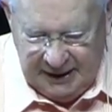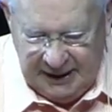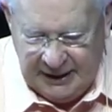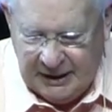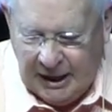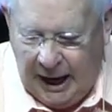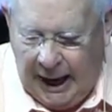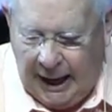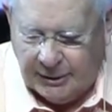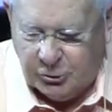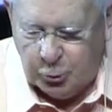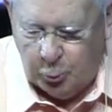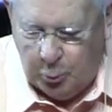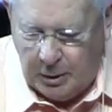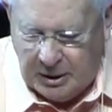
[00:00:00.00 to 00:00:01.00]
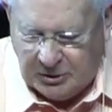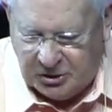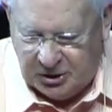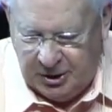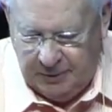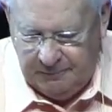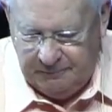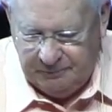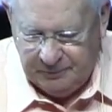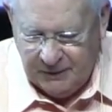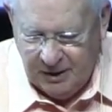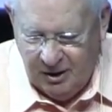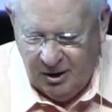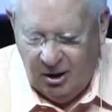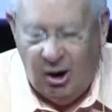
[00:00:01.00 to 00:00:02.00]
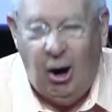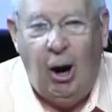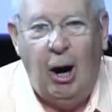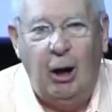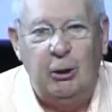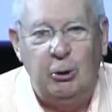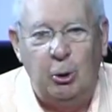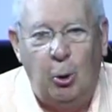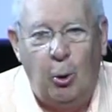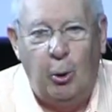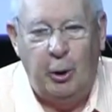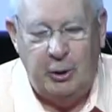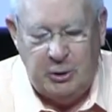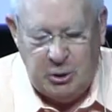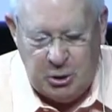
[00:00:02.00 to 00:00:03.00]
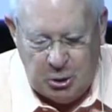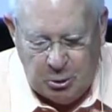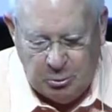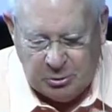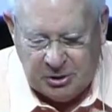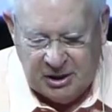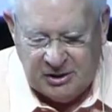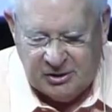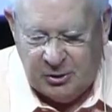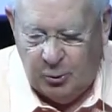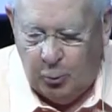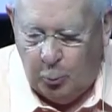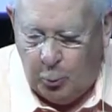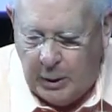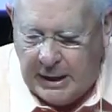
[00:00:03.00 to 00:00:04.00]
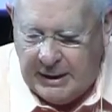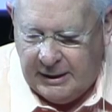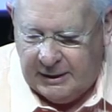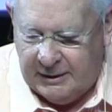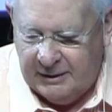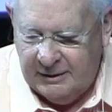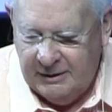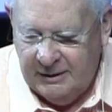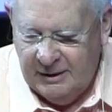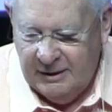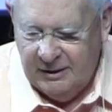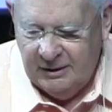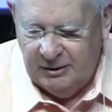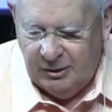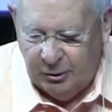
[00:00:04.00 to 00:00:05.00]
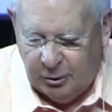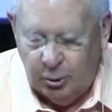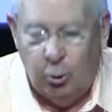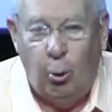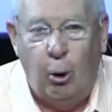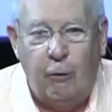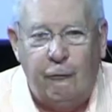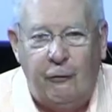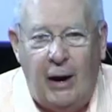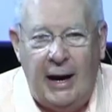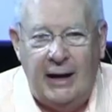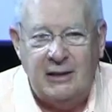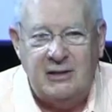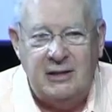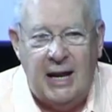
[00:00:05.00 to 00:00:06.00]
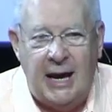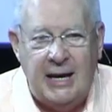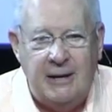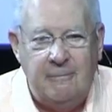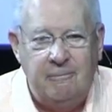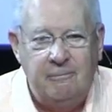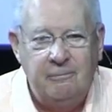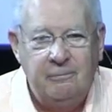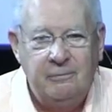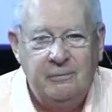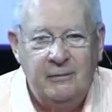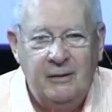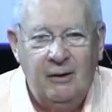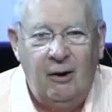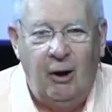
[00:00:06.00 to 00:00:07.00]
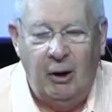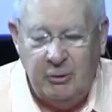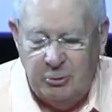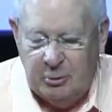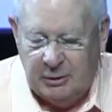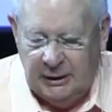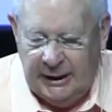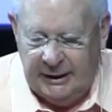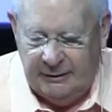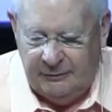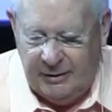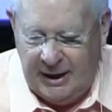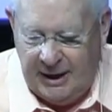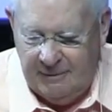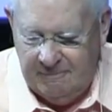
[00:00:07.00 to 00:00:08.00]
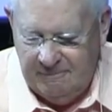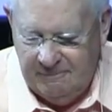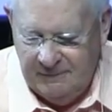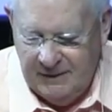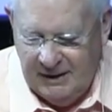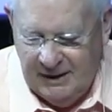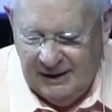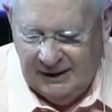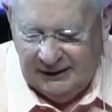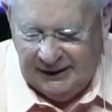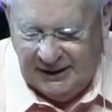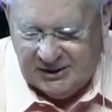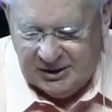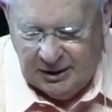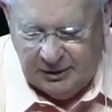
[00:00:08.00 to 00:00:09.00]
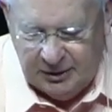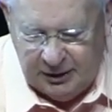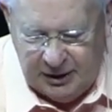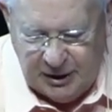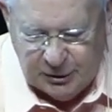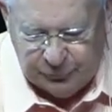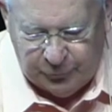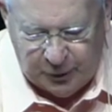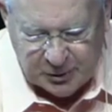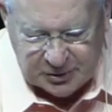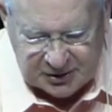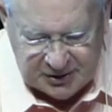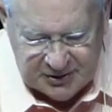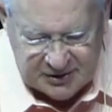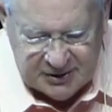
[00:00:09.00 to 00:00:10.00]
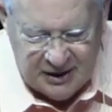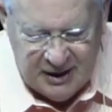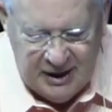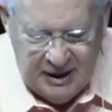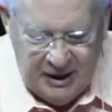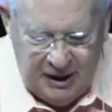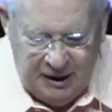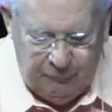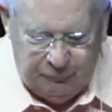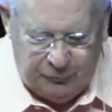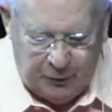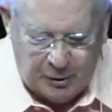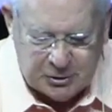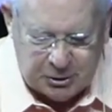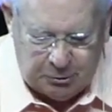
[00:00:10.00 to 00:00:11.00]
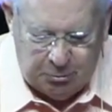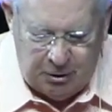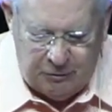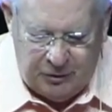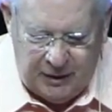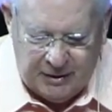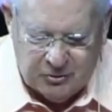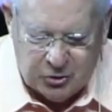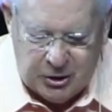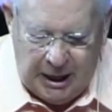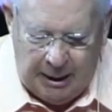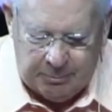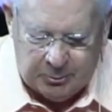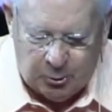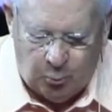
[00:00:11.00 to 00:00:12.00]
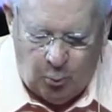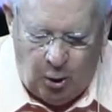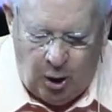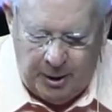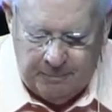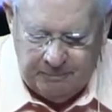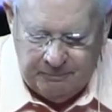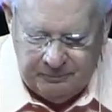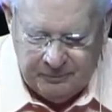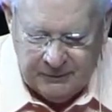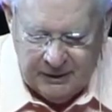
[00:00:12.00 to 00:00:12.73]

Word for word: In God's wisdom, our Lord uses the weak to glorify his name. Aren't you glad of that? Listen to these verses in 1 Corinthians chapter 1,